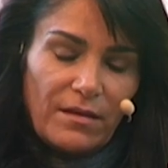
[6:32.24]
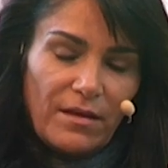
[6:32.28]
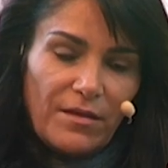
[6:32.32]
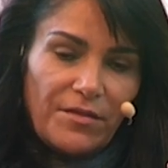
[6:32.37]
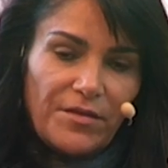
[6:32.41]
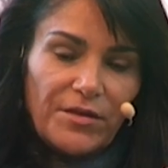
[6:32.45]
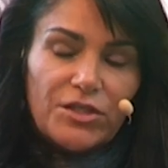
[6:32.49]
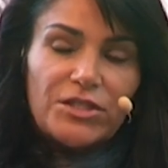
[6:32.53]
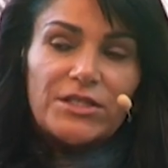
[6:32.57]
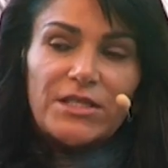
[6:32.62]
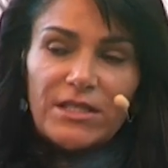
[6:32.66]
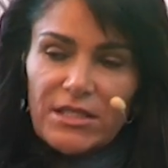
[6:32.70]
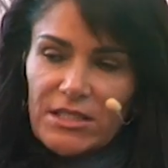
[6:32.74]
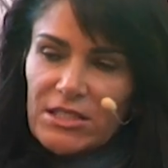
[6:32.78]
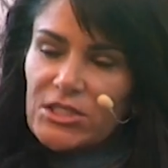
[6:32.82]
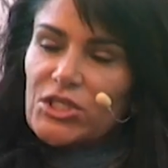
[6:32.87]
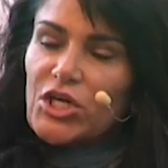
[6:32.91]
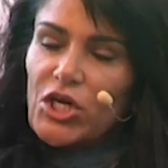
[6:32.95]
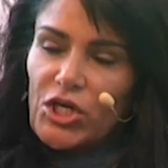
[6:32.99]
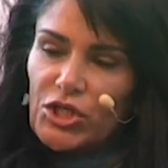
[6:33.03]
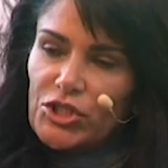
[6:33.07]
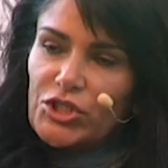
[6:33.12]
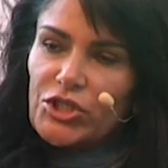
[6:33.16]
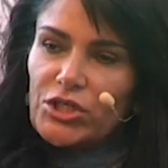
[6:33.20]
there is a
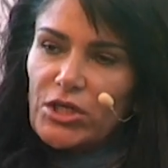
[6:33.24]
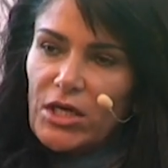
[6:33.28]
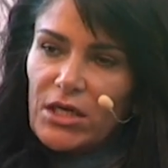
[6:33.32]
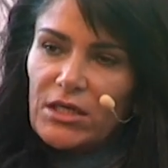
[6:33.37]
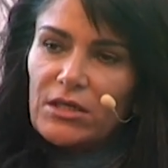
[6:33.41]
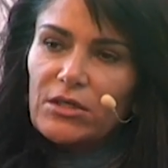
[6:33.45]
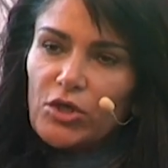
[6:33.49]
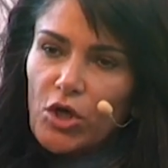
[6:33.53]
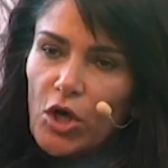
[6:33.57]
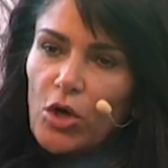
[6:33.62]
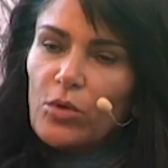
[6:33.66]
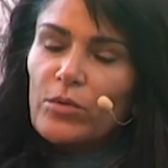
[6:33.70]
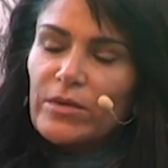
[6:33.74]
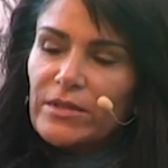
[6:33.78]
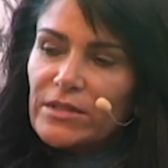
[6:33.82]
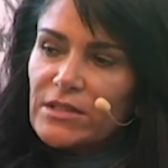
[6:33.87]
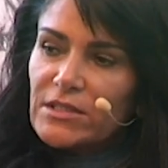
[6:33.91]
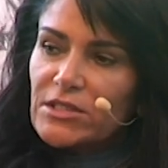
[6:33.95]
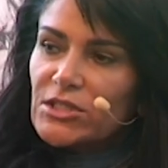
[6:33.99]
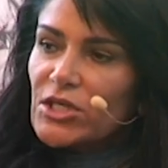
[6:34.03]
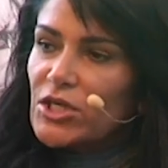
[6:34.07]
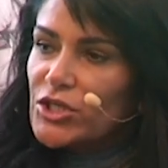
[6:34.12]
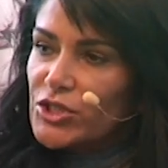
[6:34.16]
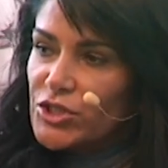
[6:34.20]
discussion, an ongoing
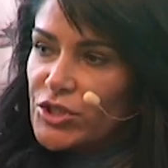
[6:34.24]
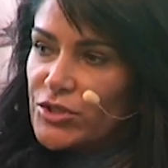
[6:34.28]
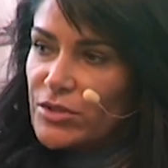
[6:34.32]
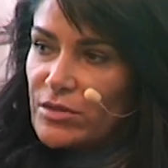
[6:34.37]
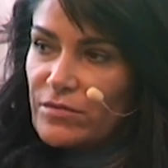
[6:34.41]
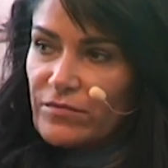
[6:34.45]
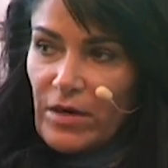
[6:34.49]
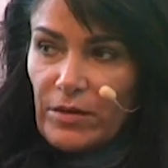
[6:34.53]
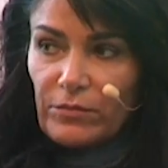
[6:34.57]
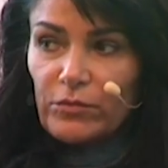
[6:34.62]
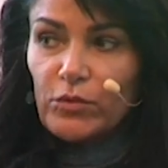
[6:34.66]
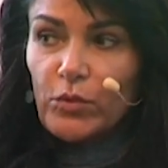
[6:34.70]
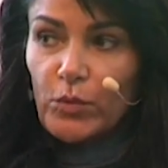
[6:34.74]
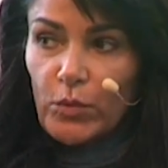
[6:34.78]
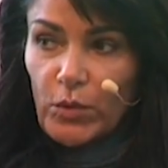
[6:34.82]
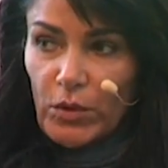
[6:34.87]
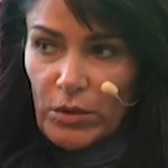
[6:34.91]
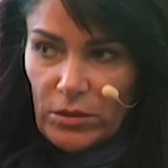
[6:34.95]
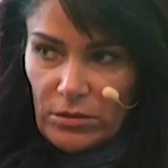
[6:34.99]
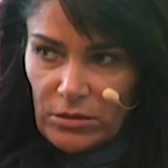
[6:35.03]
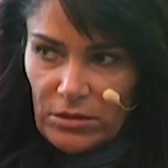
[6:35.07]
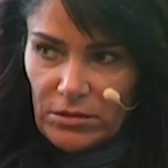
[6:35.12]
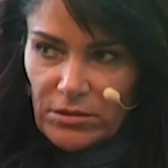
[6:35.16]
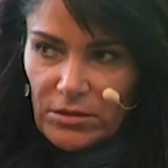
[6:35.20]
discussion around the
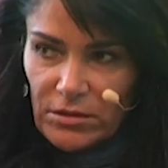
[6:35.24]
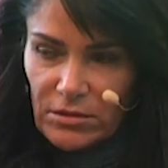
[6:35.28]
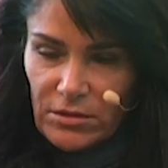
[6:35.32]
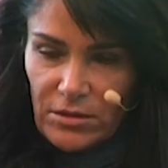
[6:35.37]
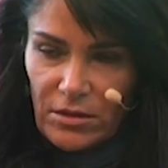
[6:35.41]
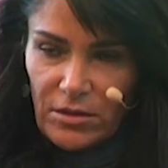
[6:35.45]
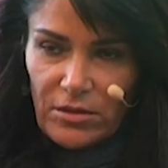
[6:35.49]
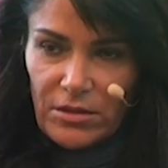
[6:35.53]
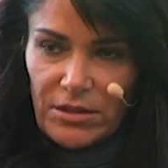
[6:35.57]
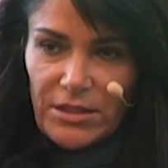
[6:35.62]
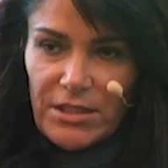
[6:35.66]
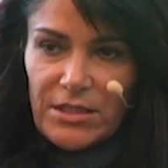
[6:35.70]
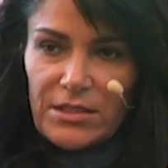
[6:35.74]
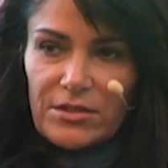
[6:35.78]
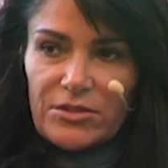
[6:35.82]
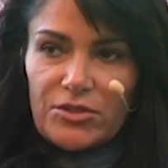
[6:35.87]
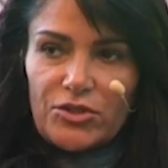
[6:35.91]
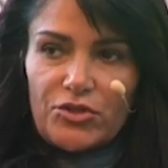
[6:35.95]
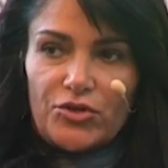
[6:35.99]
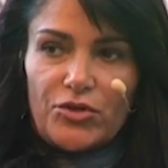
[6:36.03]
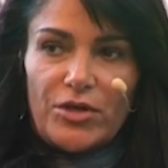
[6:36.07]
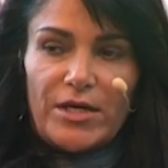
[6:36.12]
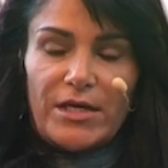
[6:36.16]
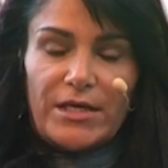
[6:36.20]
world, not only in
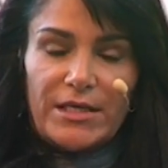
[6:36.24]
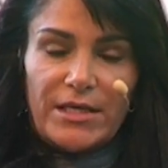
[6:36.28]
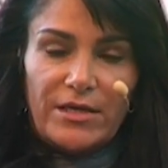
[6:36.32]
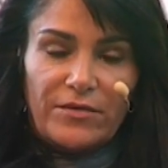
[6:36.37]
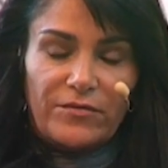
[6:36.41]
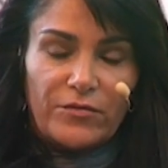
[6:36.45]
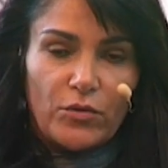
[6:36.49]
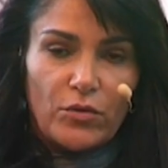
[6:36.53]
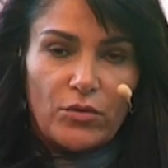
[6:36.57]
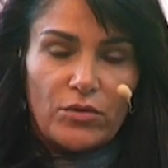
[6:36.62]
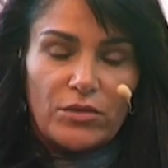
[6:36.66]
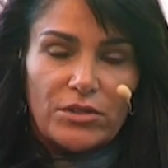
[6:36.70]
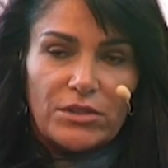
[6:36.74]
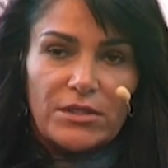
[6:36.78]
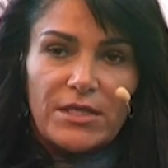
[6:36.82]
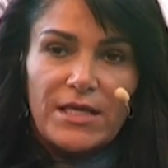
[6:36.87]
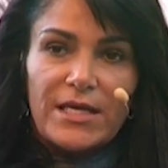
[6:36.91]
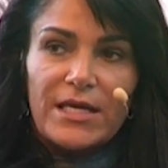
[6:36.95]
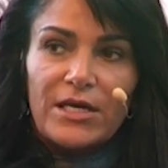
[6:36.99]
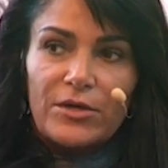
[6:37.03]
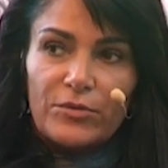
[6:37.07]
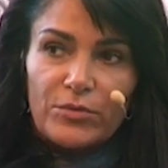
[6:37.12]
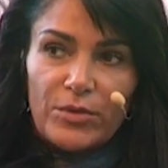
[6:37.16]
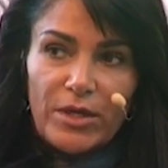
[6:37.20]
Australia, of course,
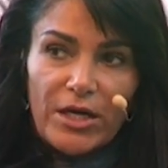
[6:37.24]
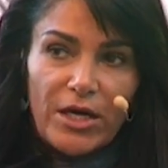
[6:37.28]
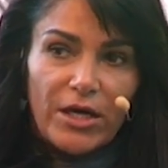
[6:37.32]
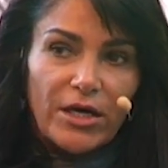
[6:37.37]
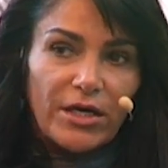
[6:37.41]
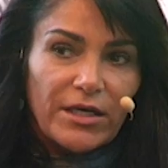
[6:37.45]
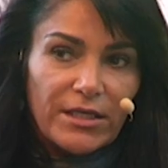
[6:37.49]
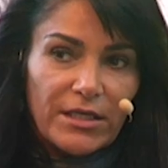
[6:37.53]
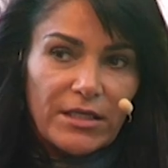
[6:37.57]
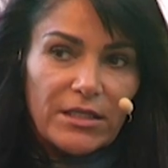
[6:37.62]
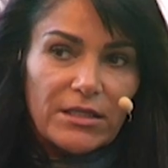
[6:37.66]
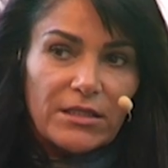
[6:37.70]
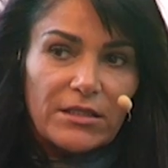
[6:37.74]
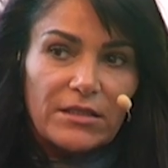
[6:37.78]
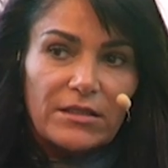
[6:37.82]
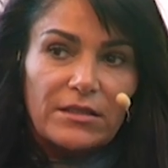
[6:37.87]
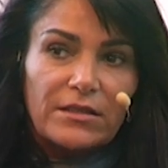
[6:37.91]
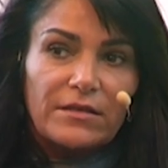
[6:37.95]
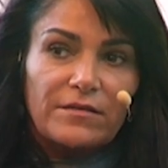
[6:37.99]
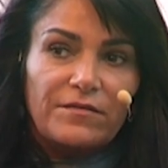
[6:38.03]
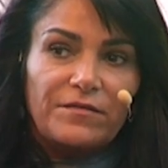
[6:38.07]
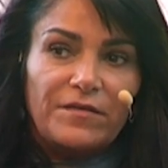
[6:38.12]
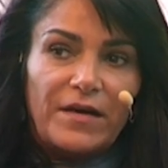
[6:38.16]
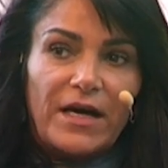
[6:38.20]
regarding
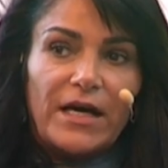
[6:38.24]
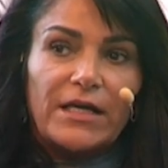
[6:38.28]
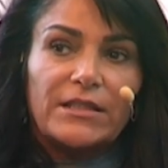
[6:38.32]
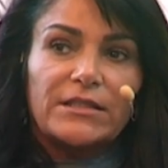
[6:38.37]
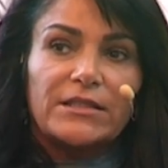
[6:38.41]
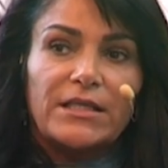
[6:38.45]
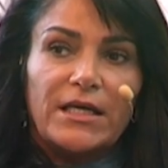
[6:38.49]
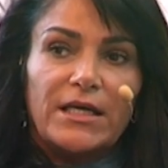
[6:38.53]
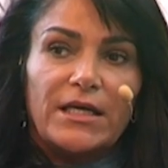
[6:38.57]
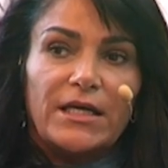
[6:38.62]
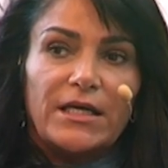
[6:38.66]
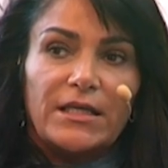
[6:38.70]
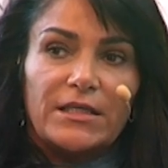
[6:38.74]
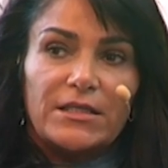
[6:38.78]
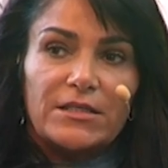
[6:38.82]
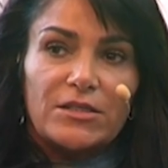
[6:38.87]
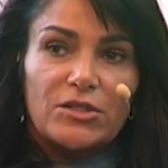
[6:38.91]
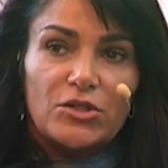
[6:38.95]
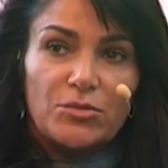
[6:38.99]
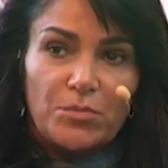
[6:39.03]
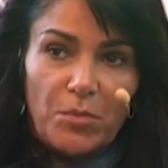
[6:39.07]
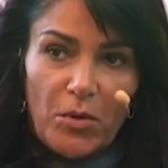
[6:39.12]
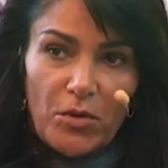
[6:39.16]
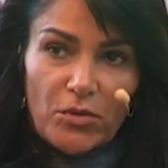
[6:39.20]
the fact that
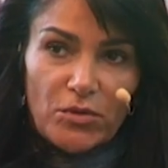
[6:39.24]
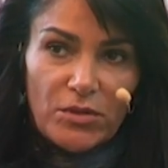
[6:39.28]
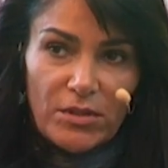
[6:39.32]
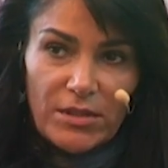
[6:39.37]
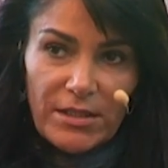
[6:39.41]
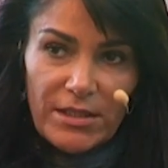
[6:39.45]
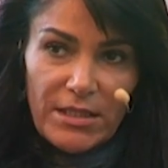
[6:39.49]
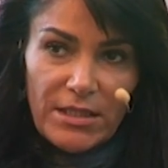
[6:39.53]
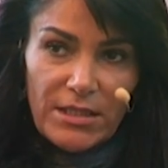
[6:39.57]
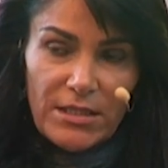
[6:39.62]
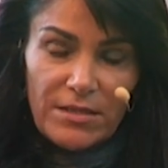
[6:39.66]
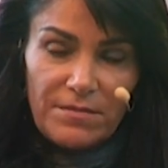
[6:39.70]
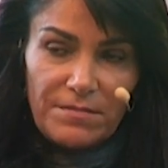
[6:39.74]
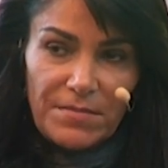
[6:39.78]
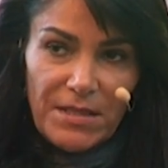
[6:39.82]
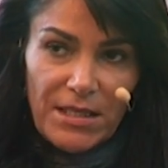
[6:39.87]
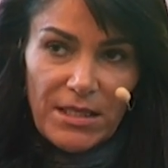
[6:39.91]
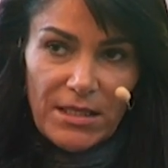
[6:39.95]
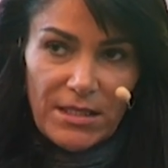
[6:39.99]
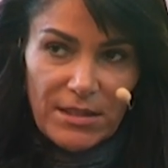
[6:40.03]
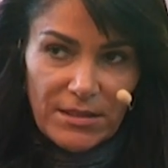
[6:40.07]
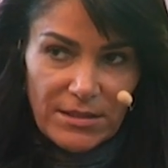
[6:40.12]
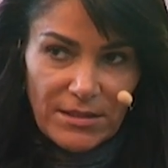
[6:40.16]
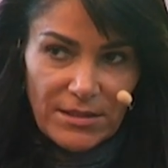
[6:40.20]
supposedly
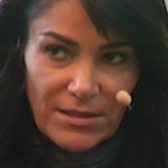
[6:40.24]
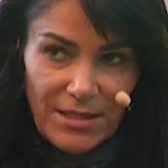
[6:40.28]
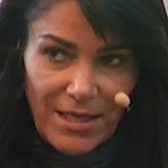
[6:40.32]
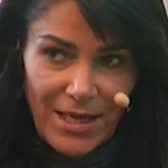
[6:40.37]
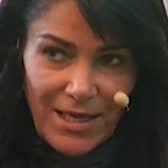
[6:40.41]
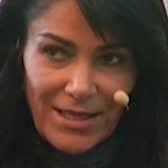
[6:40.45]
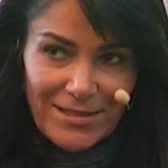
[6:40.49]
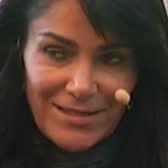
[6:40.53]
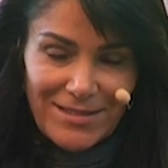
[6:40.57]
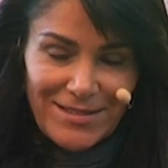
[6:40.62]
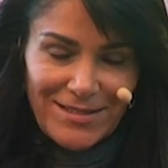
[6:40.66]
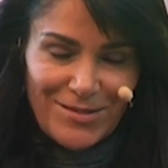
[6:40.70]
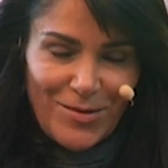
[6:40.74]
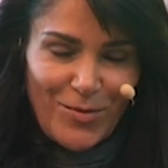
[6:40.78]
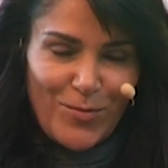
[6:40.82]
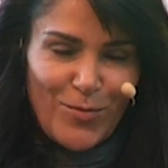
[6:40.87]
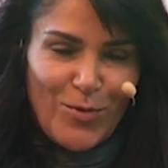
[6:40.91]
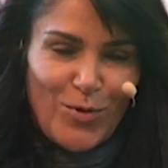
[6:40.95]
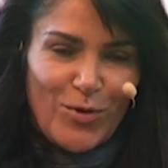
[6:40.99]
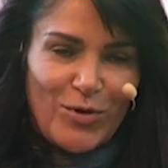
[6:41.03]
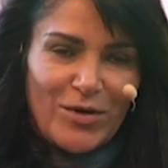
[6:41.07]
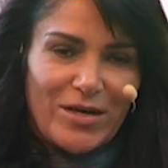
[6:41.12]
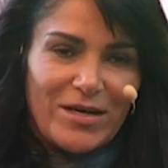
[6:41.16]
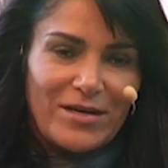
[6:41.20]
being a sex
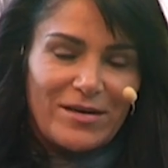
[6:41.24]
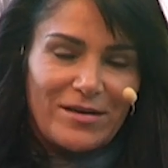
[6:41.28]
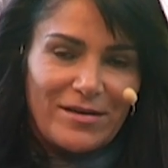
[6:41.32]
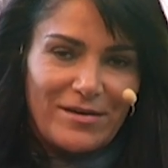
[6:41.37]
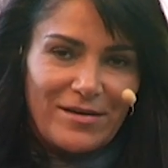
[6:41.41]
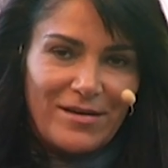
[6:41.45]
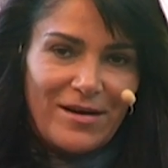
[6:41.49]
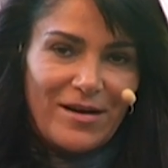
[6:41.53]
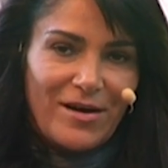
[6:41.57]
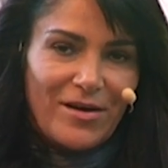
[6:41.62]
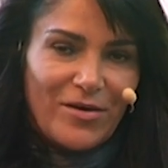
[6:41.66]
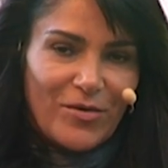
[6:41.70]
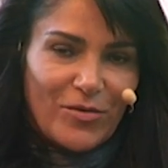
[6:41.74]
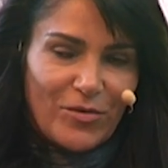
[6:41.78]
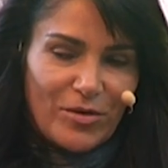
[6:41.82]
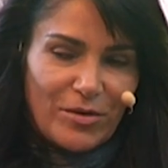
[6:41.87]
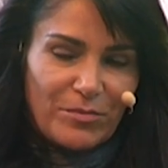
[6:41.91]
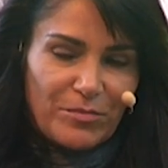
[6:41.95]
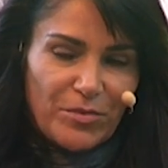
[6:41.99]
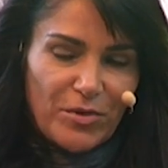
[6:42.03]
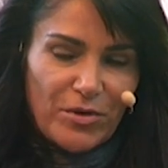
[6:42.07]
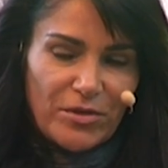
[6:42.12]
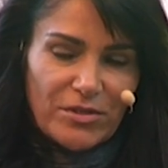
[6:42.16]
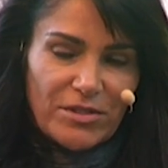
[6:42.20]
worker or a
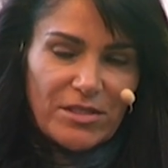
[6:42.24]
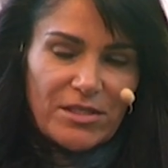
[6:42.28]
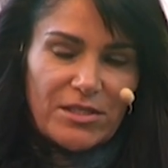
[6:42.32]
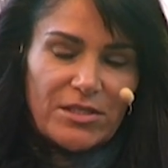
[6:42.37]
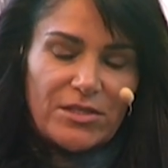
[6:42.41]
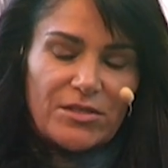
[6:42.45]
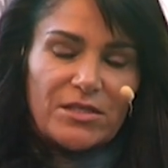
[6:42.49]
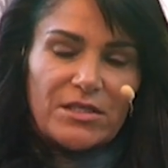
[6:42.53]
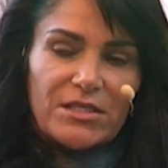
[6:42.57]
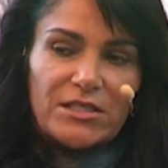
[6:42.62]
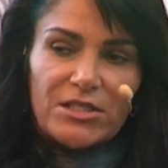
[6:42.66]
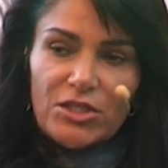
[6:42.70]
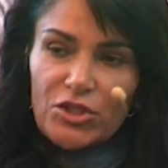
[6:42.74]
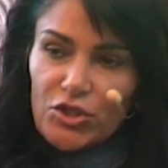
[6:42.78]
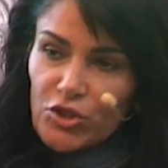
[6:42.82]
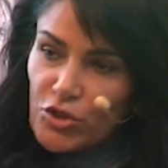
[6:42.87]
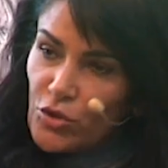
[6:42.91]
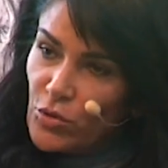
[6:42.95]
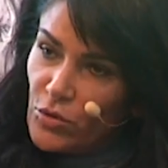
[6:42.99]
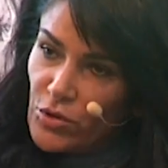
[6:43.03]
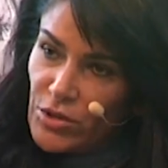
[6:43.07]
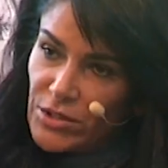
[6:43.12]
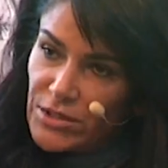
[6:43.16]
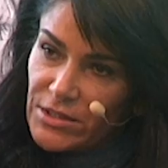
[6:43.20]
prostitute is a
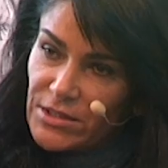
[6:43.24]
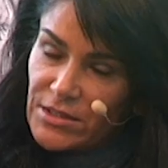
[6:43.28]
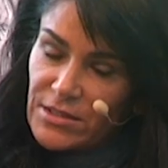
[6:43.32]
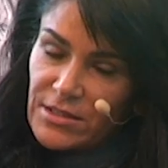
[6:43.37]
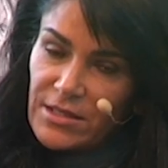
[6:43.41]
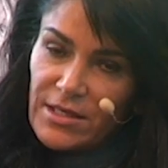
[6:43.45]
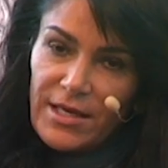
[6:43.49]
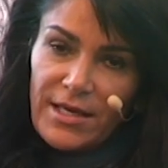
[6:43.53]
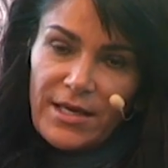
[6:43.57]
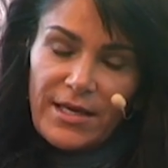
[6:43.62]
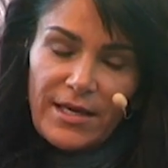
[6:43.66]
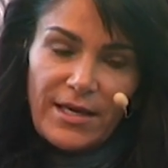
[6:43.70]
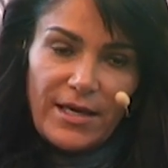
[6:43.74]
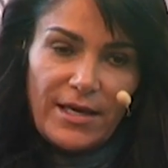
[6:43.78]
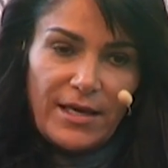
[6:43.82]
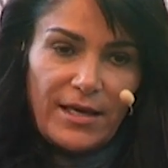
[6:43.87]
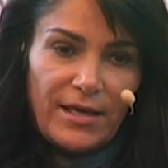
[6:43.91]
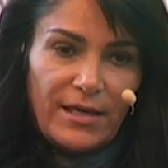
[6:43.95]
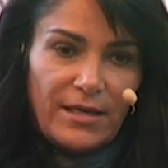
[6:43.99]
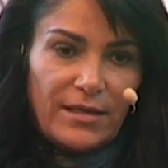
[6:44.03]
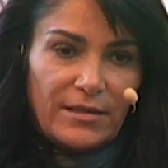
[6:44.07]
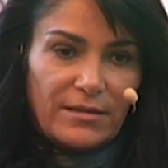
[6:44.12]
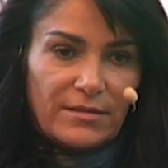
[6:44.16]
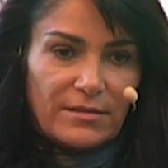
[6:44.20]
choice.
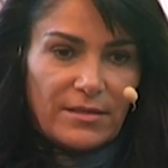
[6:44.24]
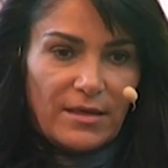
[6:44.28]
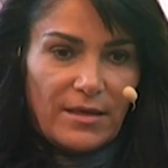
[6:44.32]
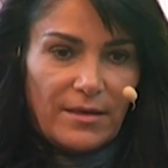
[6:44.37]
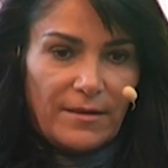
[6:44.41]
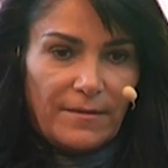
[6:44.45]
And